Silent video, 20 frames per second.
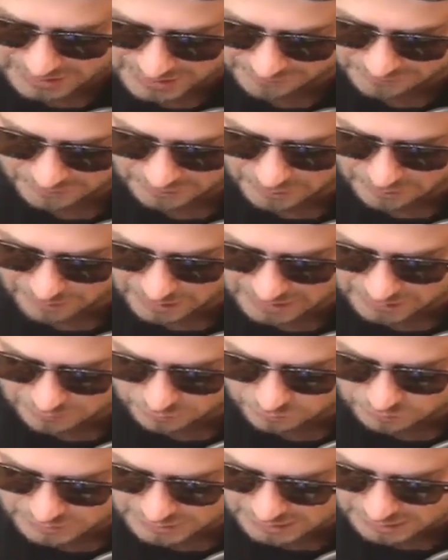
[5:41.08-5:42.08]
to have to combine
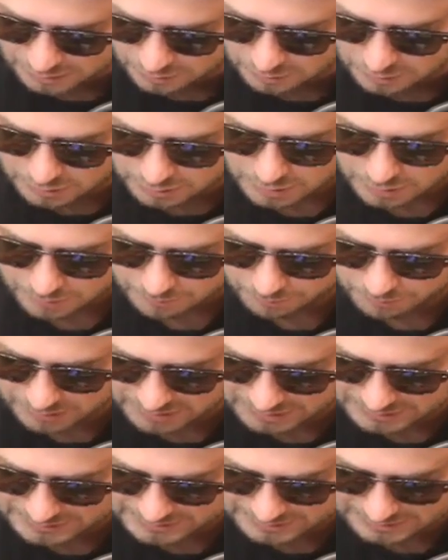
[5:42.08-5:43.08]
those out.
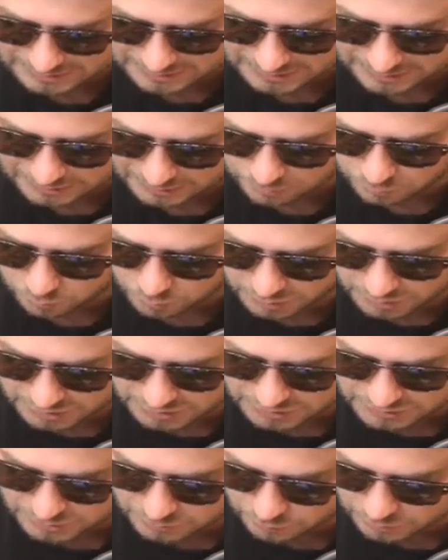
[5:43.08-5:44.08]
But uh, we're going
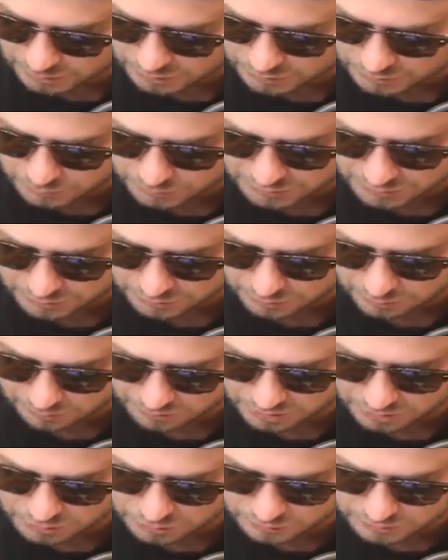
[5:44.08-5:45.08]
to see what else we can do. I'm
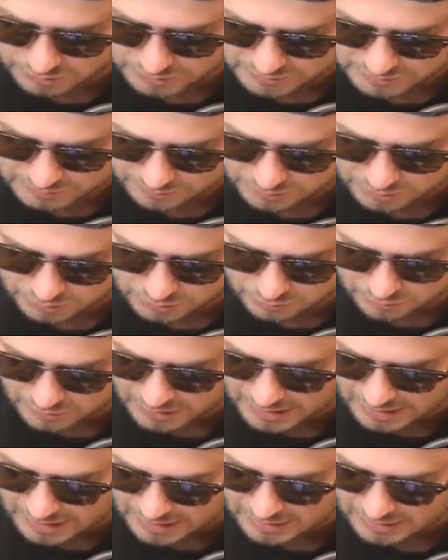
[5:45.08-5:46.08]
going to do this. I'm going to do
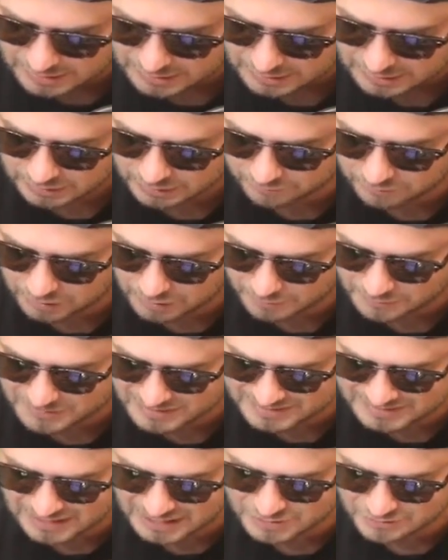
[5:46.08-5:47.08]
that. Level up
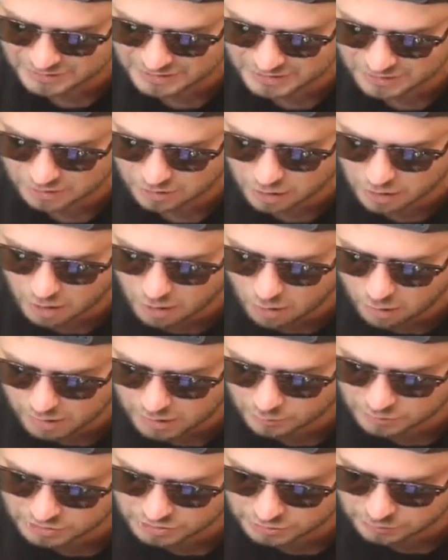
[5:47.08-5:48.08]
these guys right here. Oh,
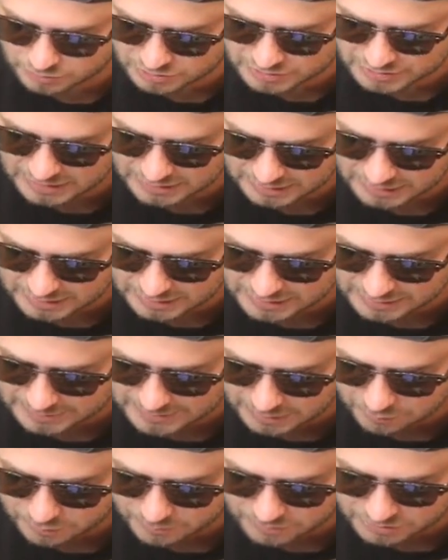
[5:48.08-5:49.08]
I wish he was taking a hit.
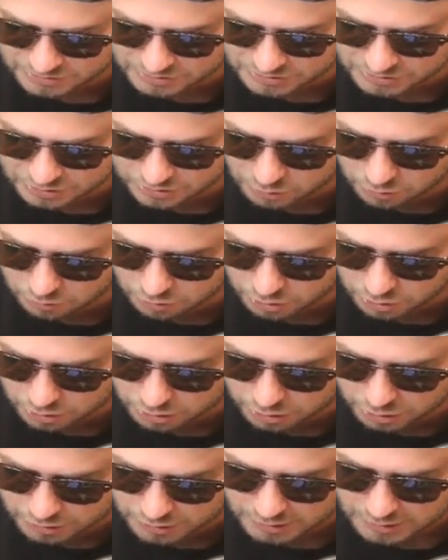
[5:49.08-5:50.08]
That would have been so
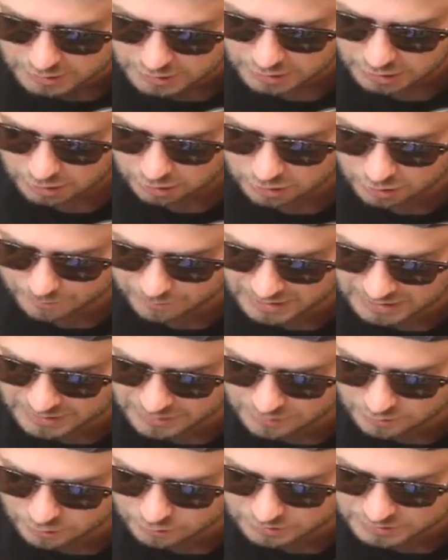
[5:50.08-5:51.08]
good. I'll
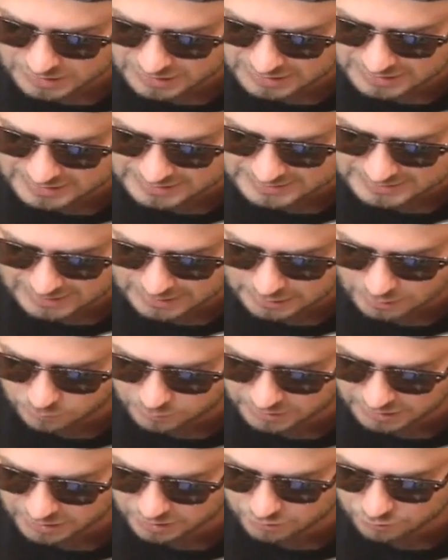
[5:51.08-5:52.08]
combine those guys out.
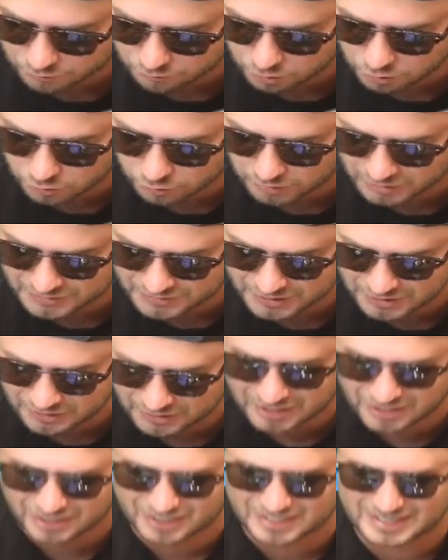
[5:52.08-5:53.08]
We got another rogue right there.
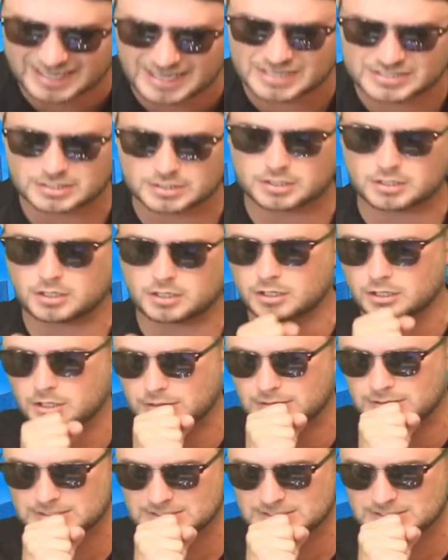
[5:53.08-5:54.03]
Hit our gadget. Oh,